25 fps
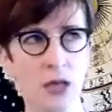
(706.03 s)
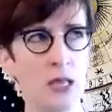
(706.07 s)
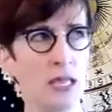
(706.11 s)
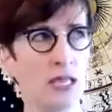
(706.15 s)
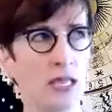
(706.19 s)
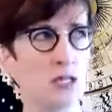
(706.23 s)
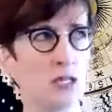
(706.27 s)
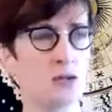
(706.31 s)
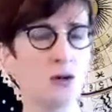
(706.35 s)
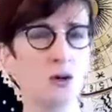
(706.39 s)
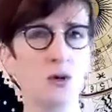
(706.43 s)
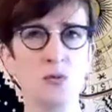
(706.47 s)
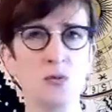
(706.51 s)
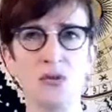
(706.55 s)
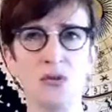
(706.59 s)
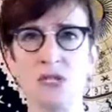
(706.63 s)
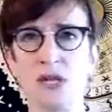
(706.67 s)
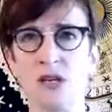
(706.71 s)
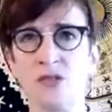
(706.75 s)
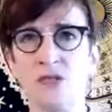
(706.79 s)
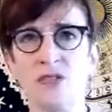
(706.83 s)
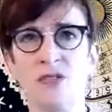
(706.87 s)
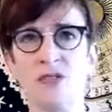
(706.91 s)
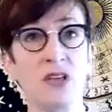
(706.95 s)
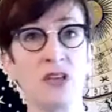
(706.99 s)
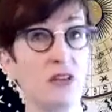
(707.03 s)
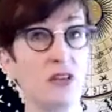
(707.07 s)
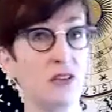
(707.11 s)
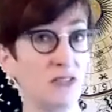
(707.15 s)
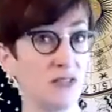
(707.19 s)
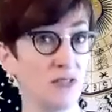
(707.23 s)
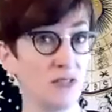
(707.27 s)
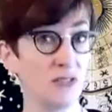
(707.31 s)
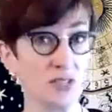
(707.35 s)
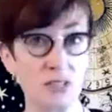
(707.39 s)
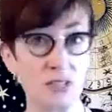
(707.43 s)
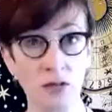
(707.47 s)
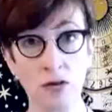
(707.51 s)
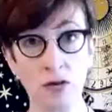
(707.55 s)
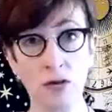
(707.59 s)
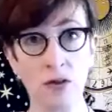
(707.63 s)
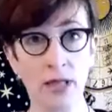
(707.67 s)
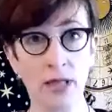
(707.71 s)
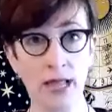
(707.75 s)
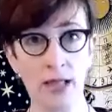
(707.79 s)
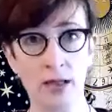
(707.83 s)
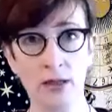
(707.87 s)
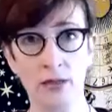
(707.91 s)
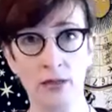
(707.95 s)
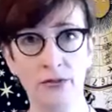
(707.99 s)
in terms of physical
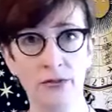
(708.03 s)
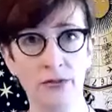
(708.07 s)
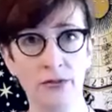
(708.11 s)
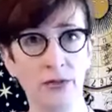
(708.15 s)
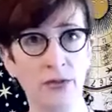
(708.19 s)
health?